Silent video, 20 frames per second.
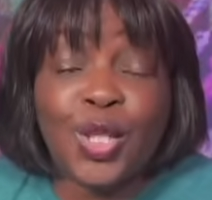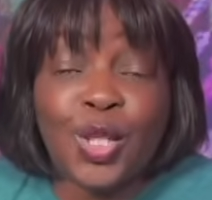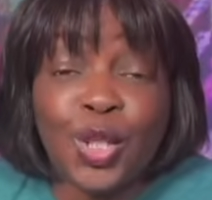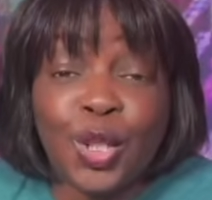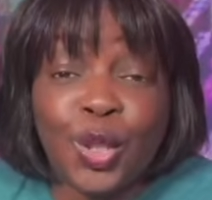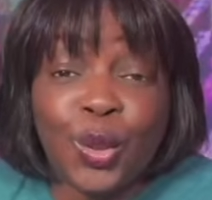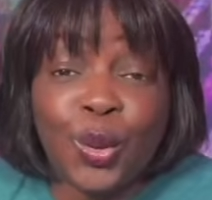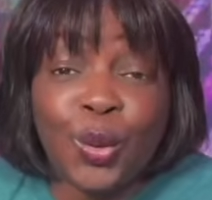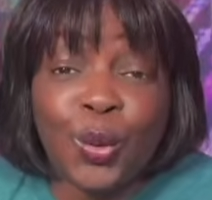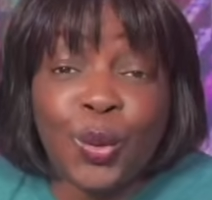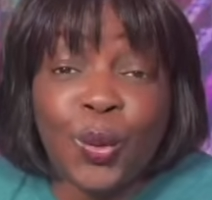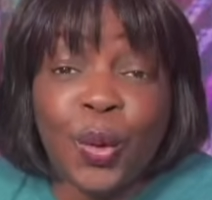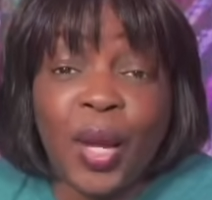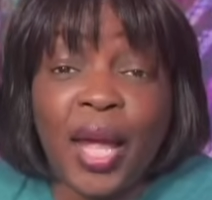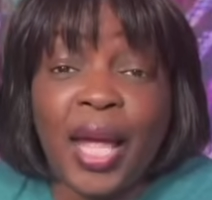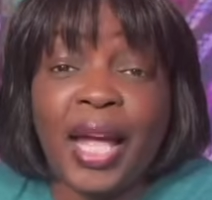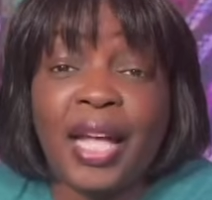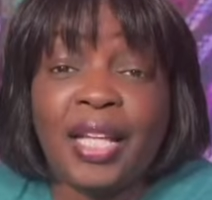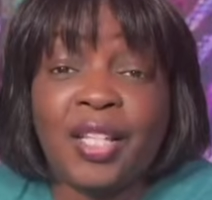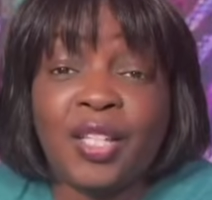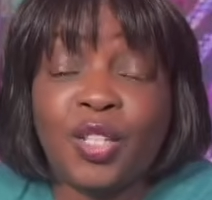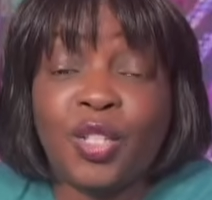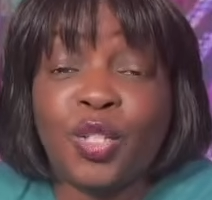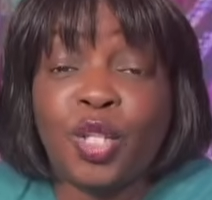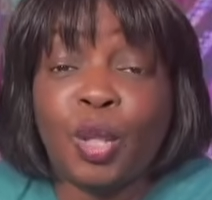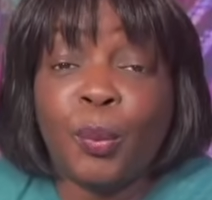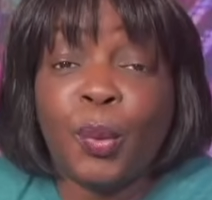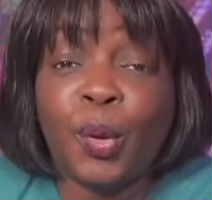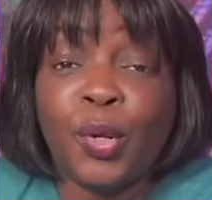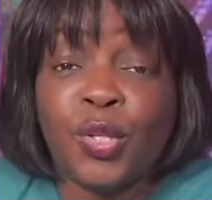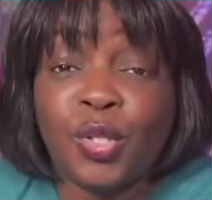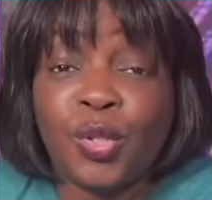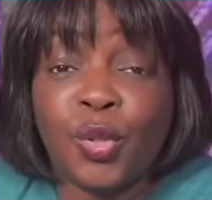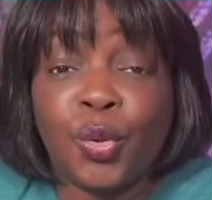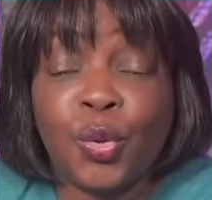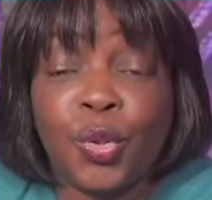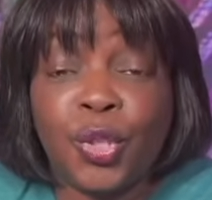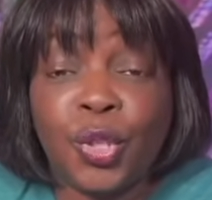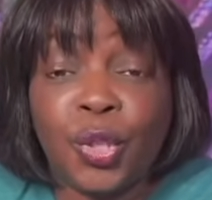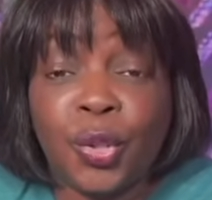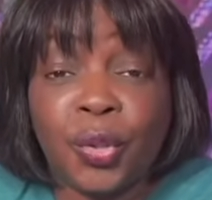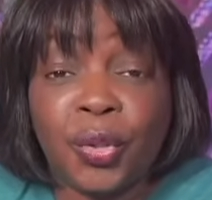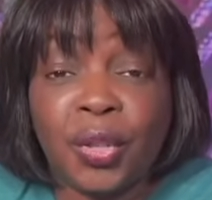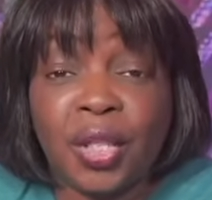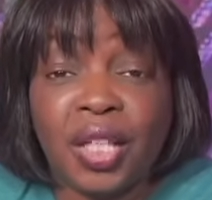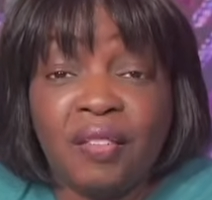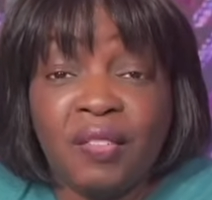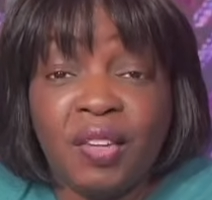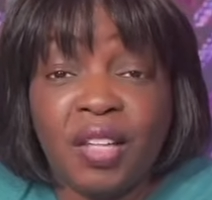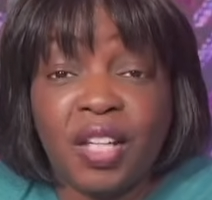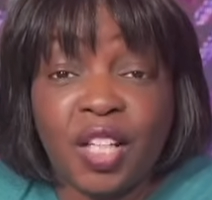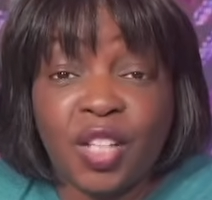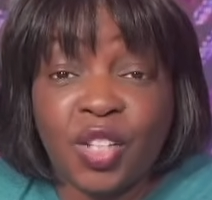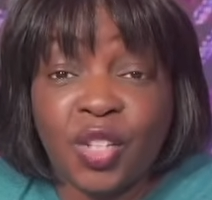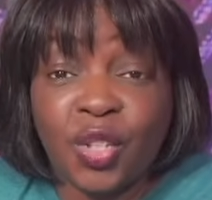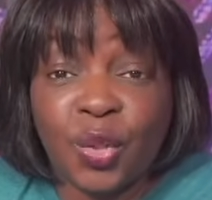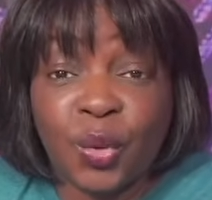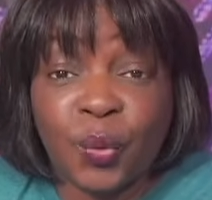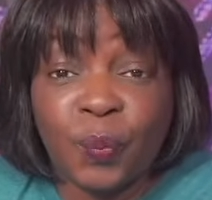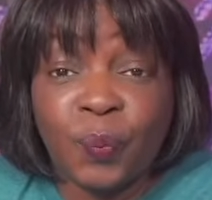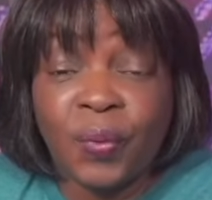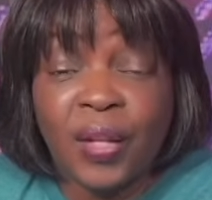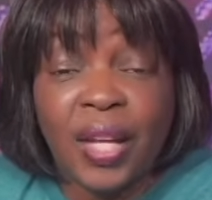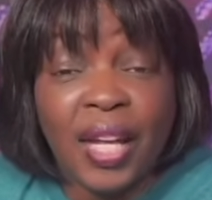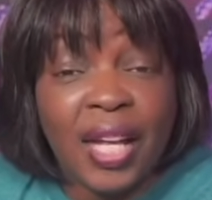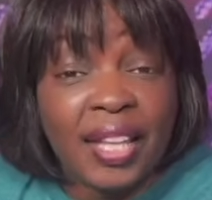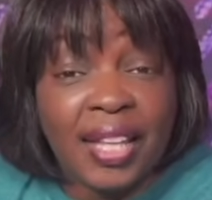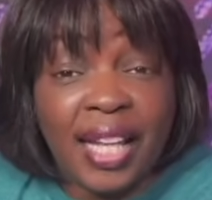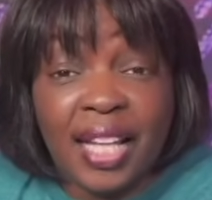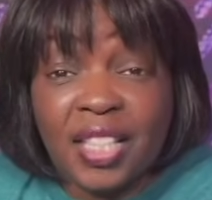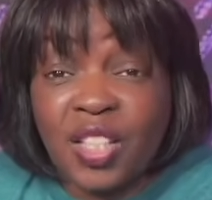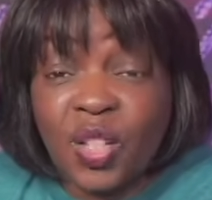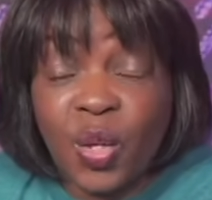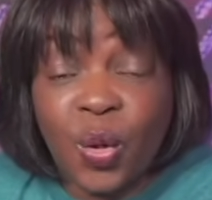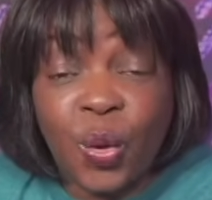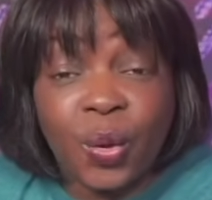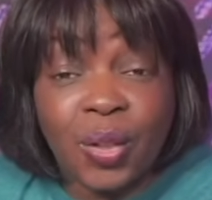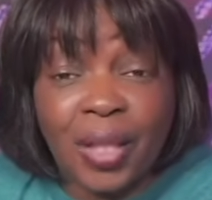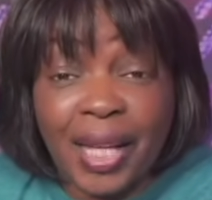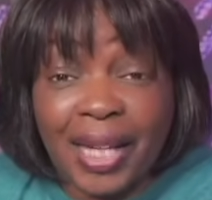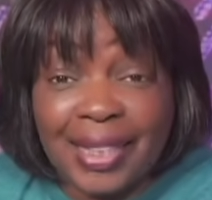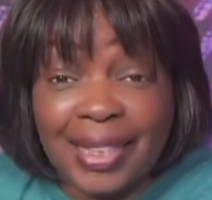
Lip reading: to you and to the person who you're giving it to. That's the whole